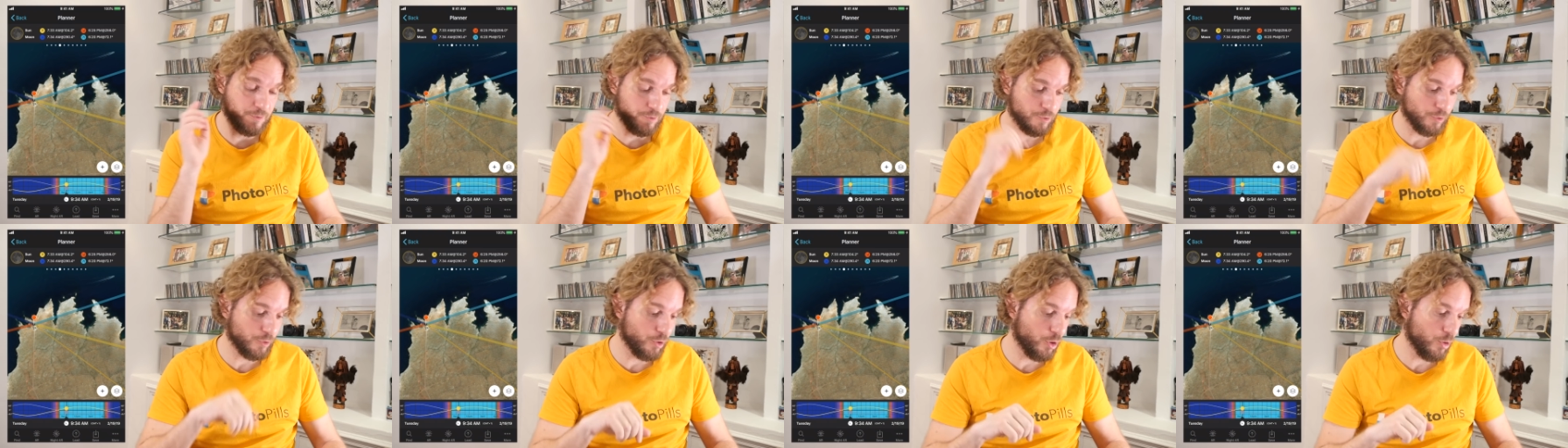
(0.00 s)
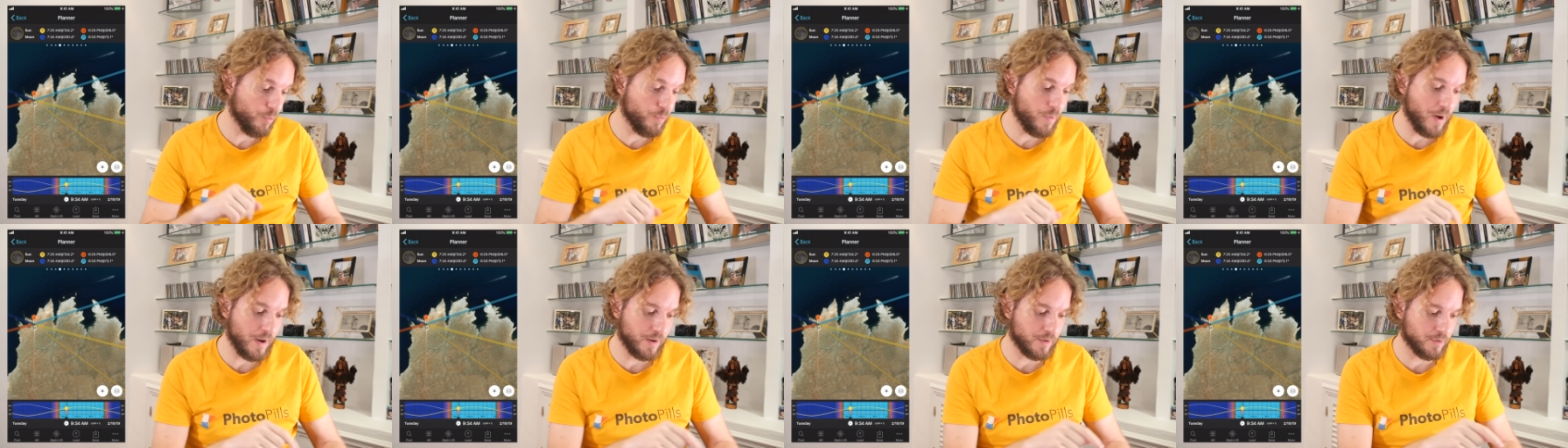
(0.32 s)
to go
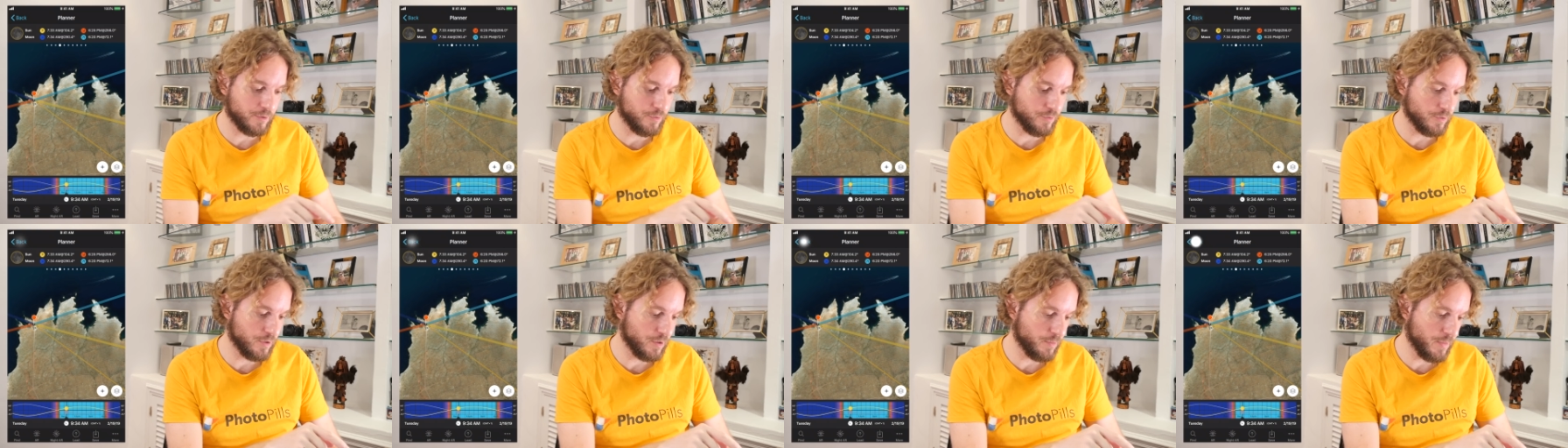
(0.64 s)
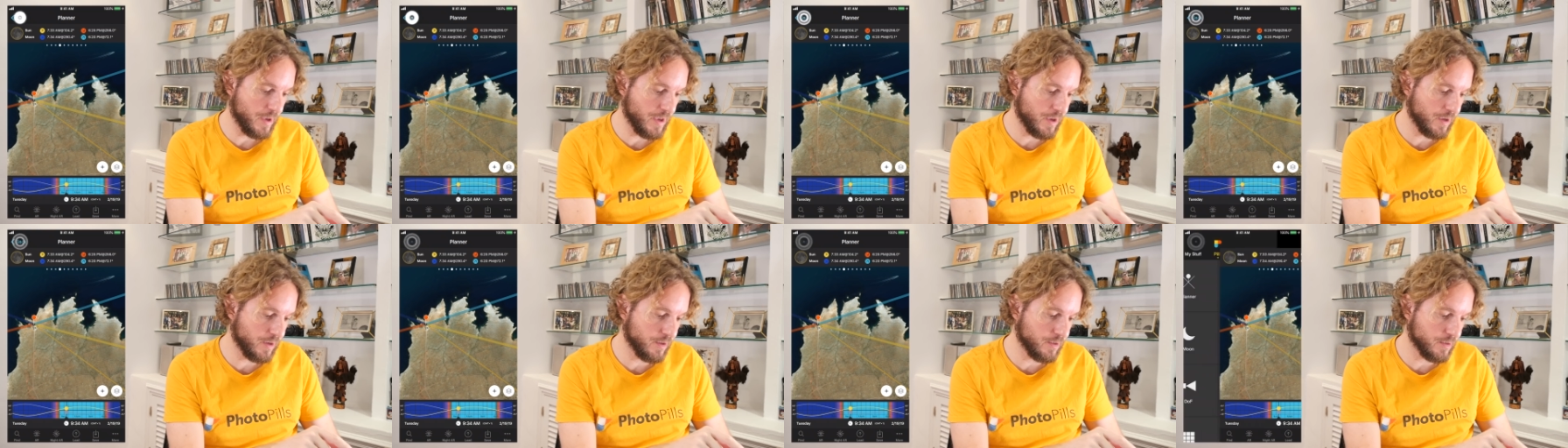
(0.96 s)
back to the
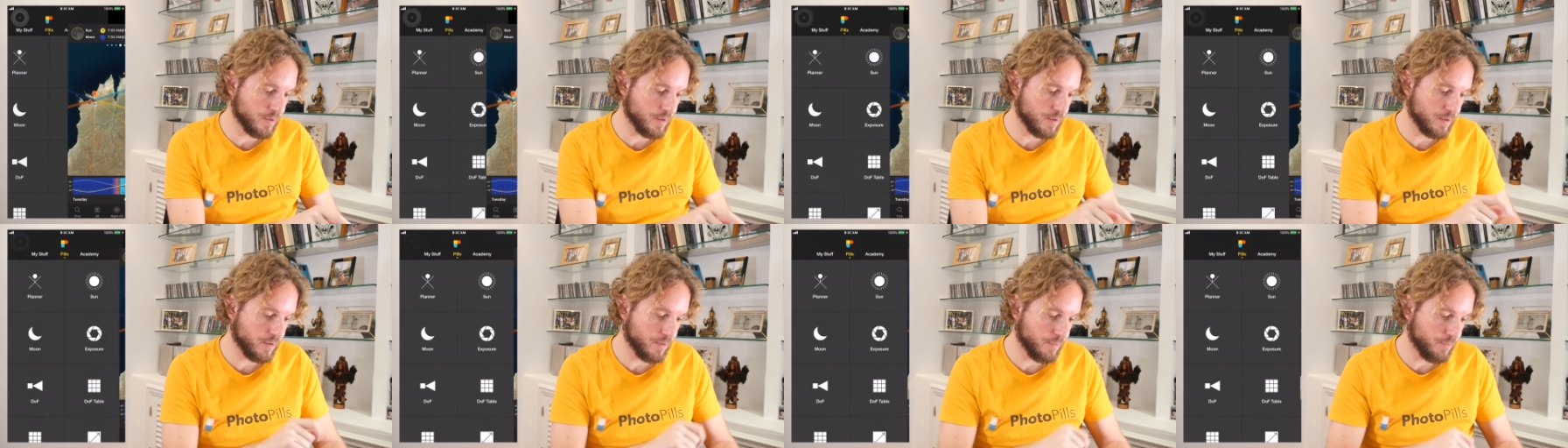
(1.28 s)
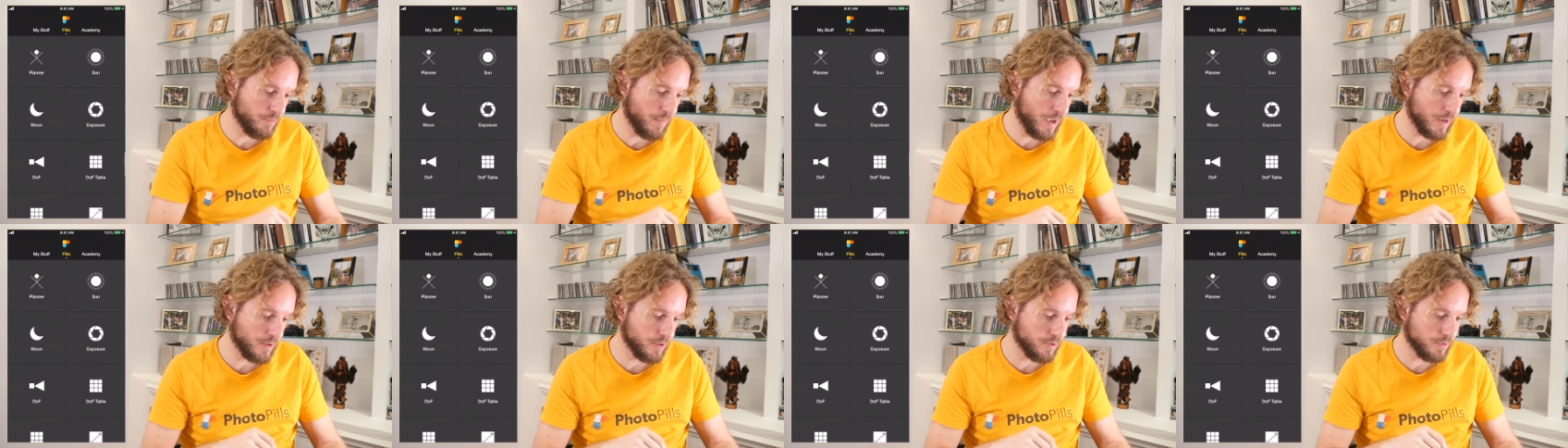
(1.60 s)
main
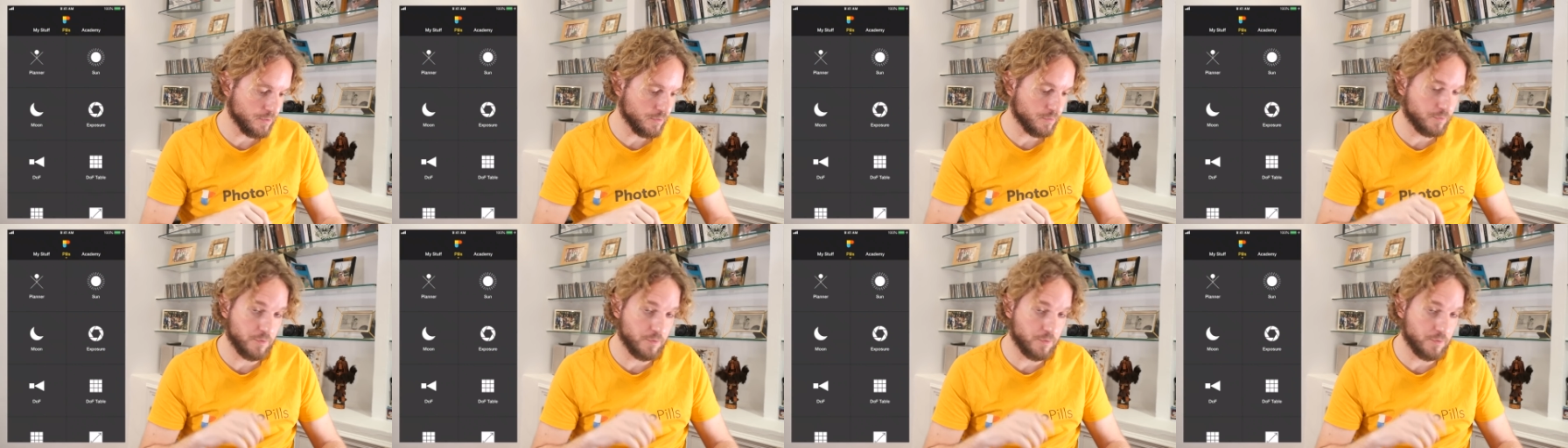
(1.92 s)
menu,